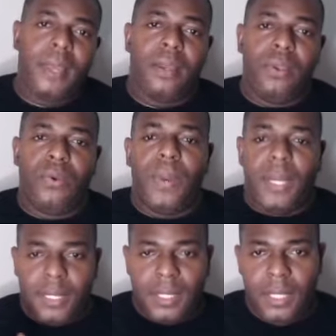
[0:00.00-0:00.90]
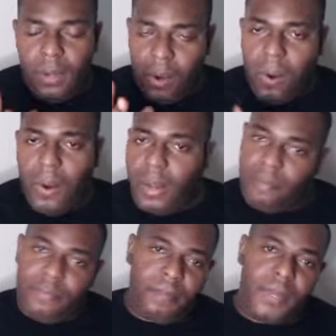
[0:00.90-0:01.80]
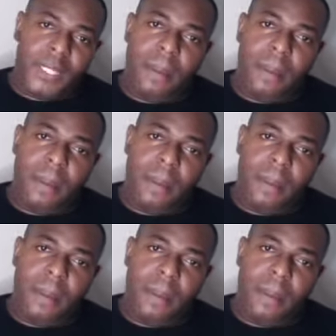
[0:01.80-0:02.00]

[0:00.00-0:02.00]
you will see all the information